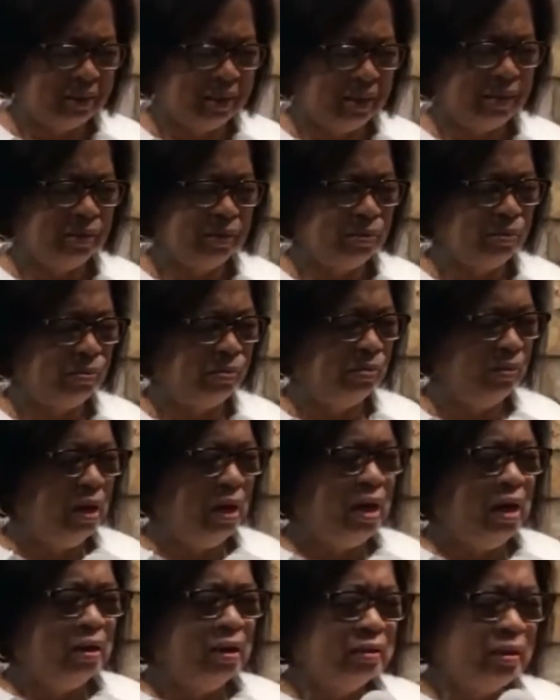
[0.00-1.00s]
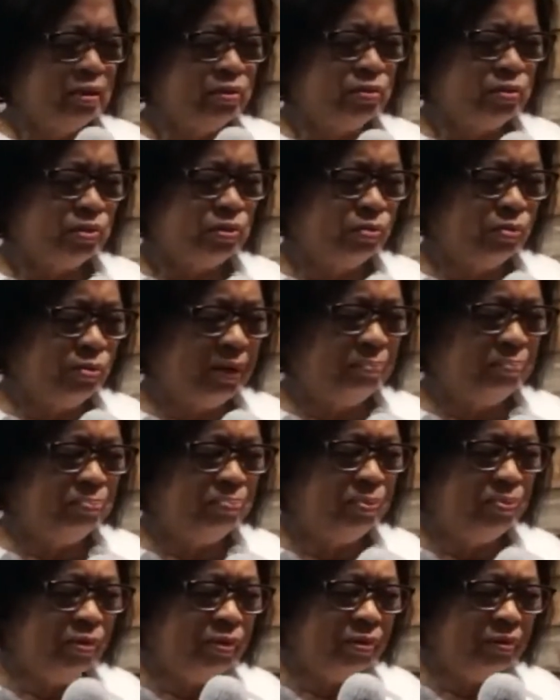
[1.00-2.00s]
Thank you that you will
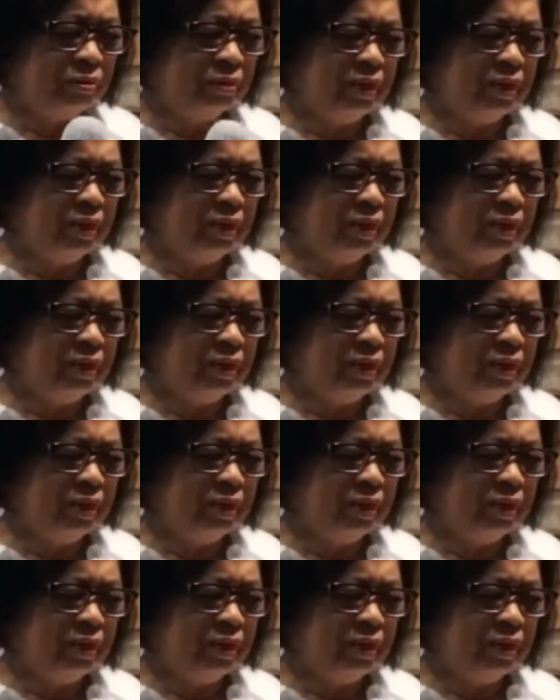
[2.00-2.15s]
put